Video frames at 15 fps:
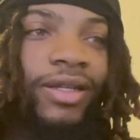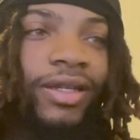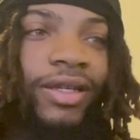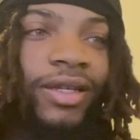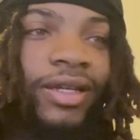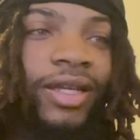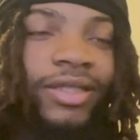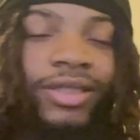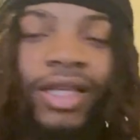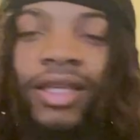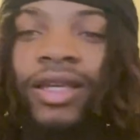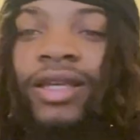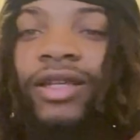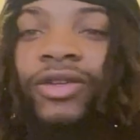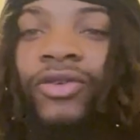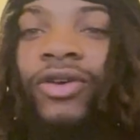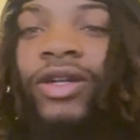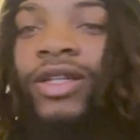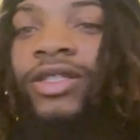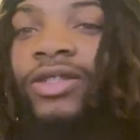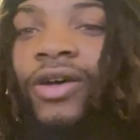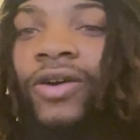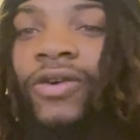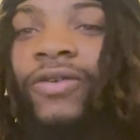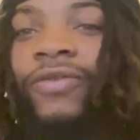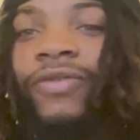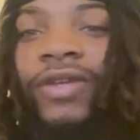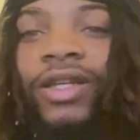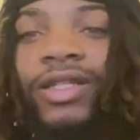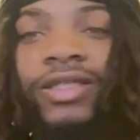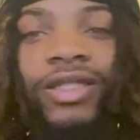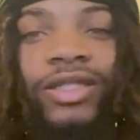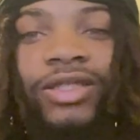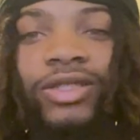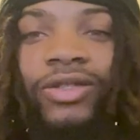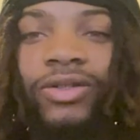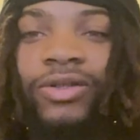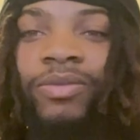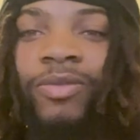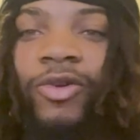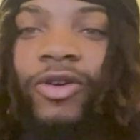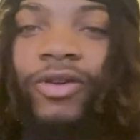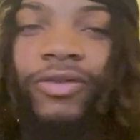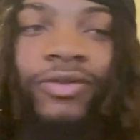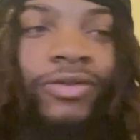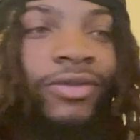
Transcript: And they say he ignored his own feelings. He shook them off.